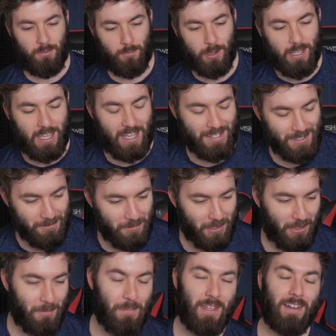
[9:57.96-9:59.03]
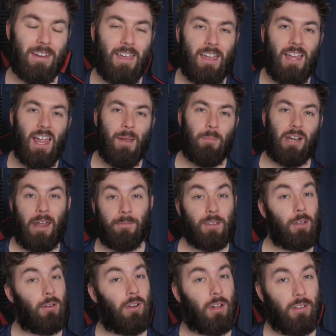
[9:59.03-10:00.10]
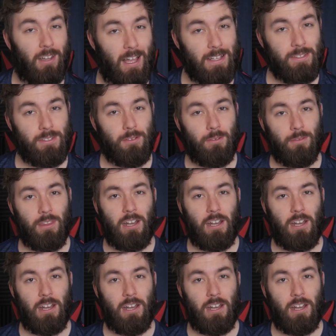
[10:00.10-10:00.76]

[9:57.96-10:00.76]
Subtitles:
the week hasn't really been, but I have to go to class soon,